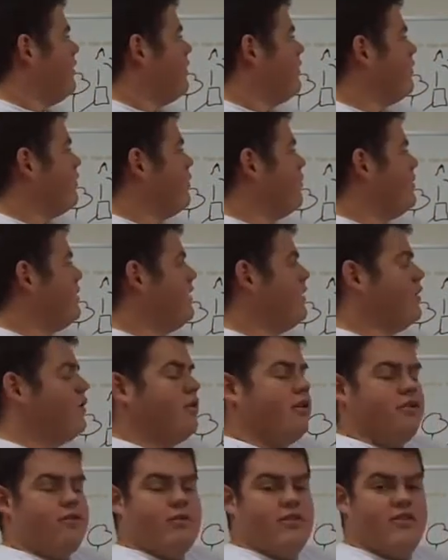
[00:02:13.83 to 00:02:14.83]
The repeater
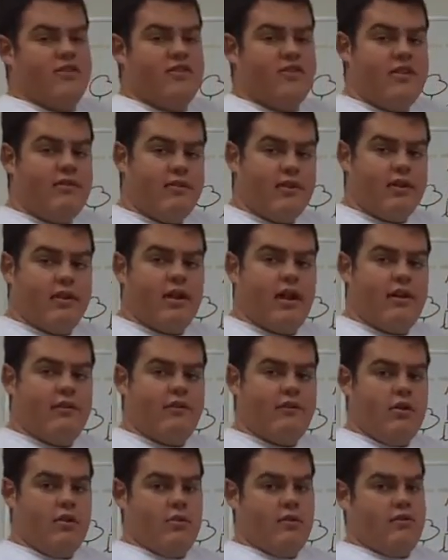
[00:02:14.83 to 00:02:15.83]
is receiving on
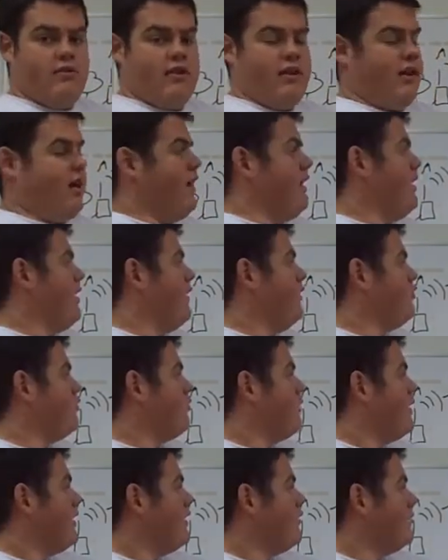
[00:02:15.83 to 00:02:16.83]
frequency A and
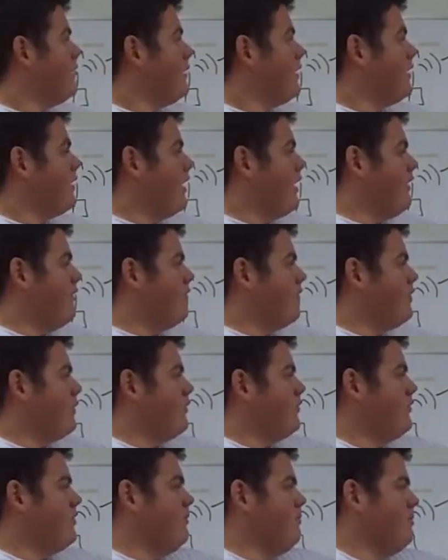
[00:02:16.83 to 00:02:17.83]
transmitting on
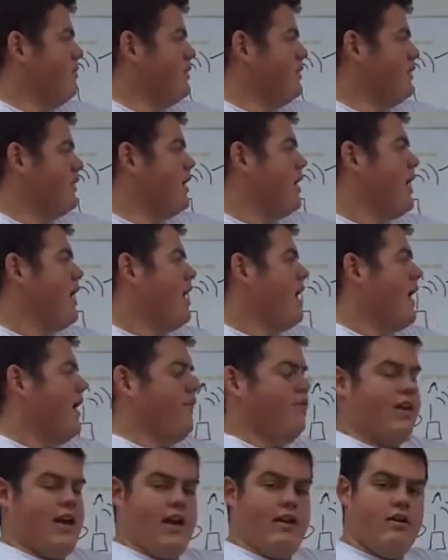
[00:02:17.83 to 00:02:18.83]
frequency B, and
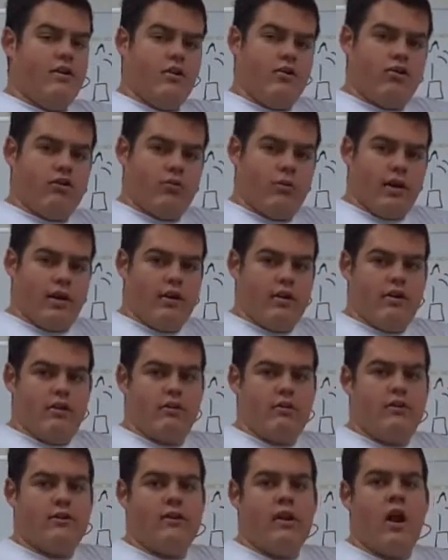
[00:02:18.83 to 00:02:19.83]
the end user
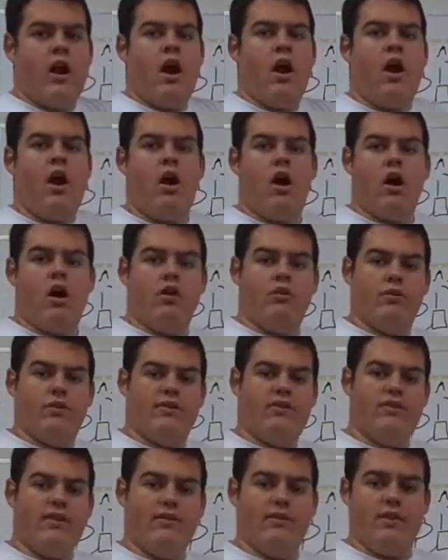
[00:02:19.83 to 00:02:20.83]
radios are
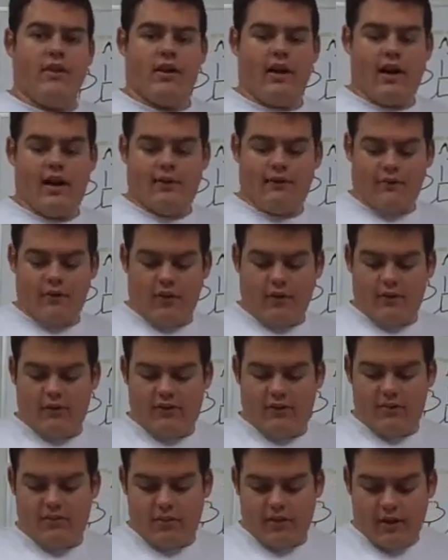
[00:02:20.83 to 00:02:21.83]
receiving on
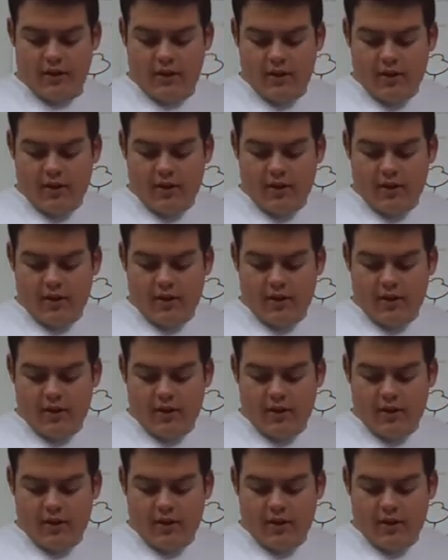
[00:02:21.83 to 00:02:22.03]
frequency B.